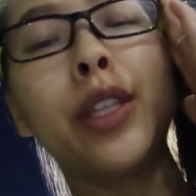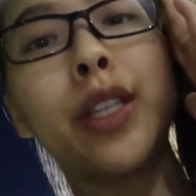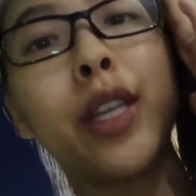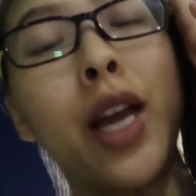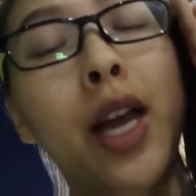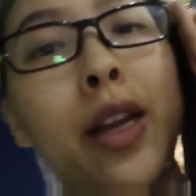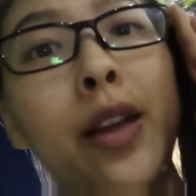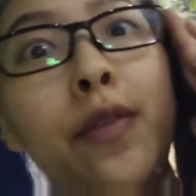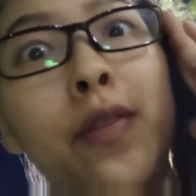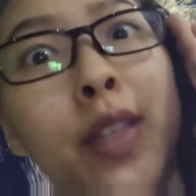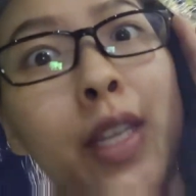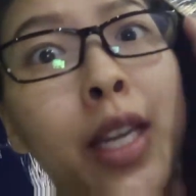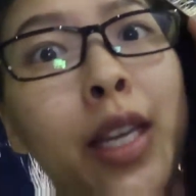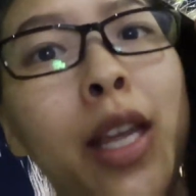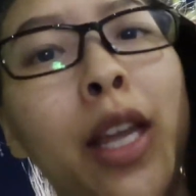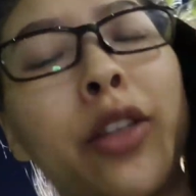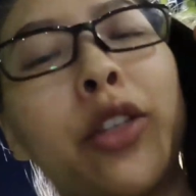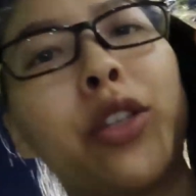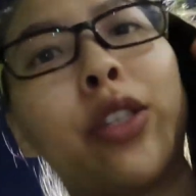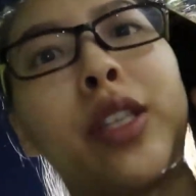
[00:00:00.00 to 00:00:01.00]
a ton of
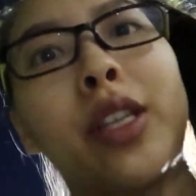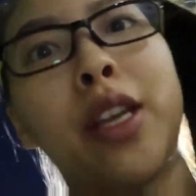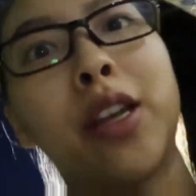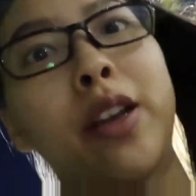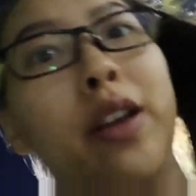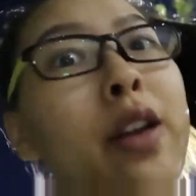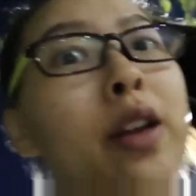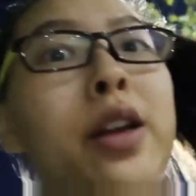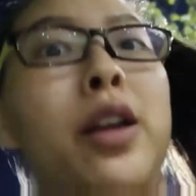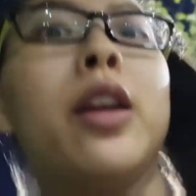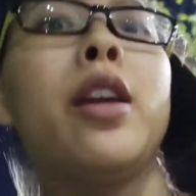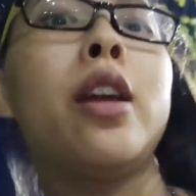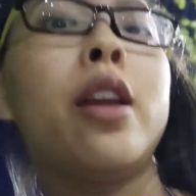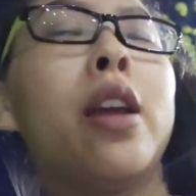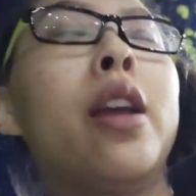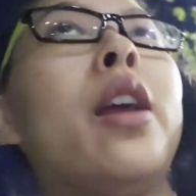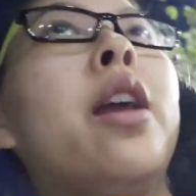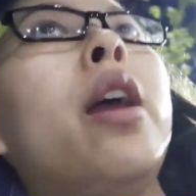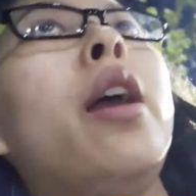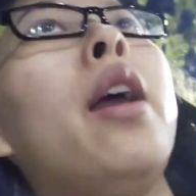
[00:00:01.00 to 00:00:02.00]
teenagers here.
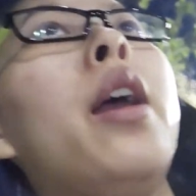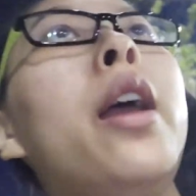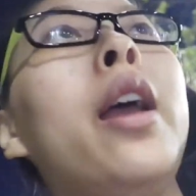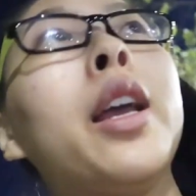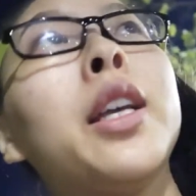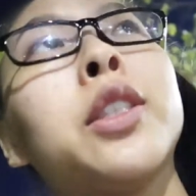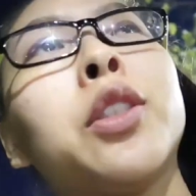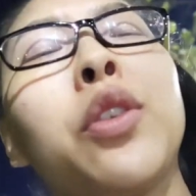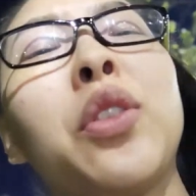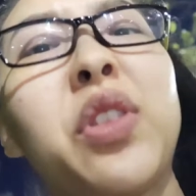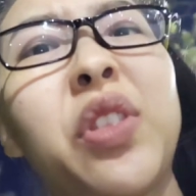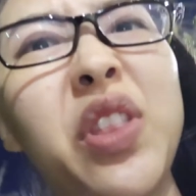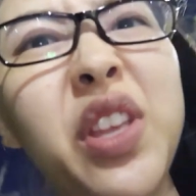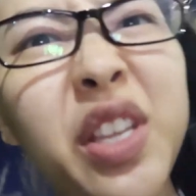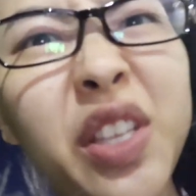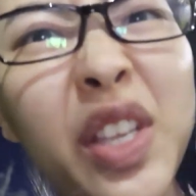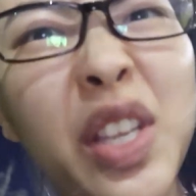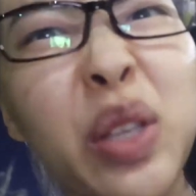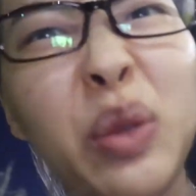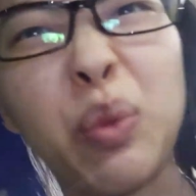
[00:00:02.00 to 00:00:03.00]
So
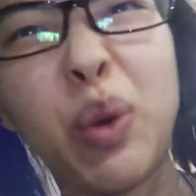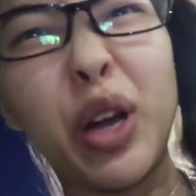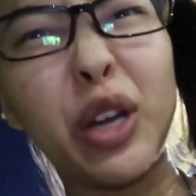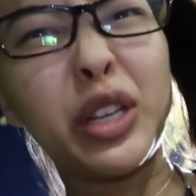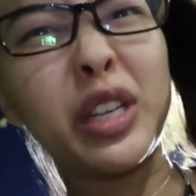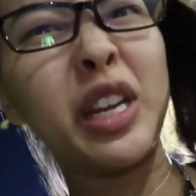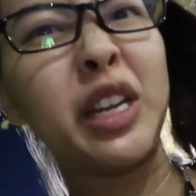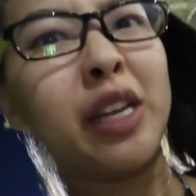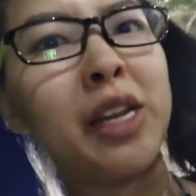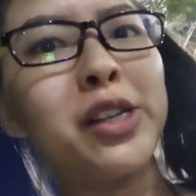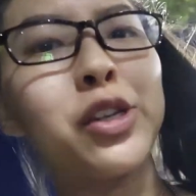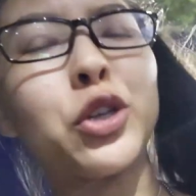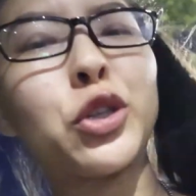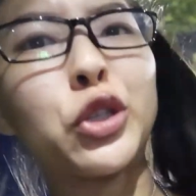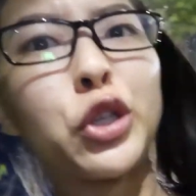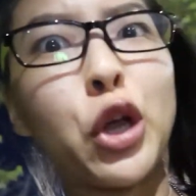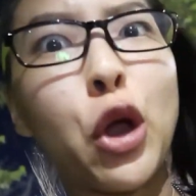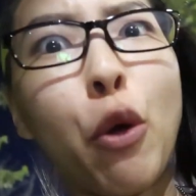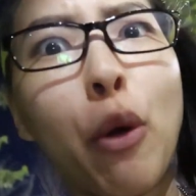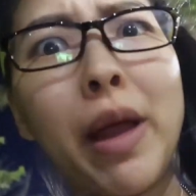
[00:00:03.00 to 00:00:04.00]
this is where teenagers
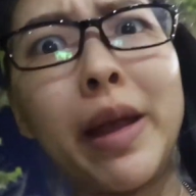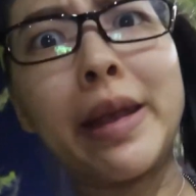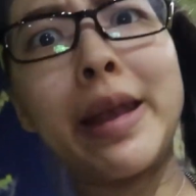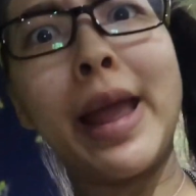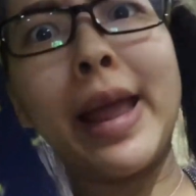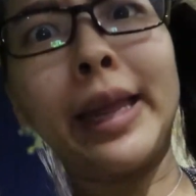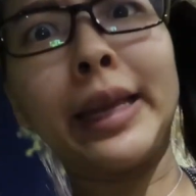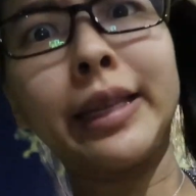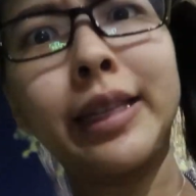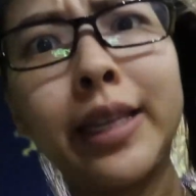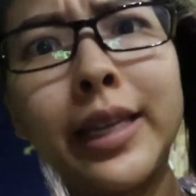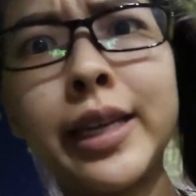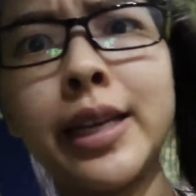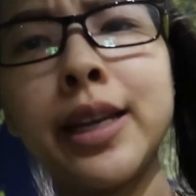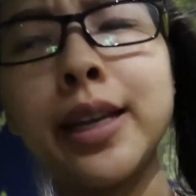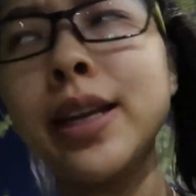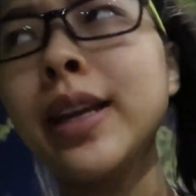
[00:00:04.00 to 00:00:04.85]
go at night.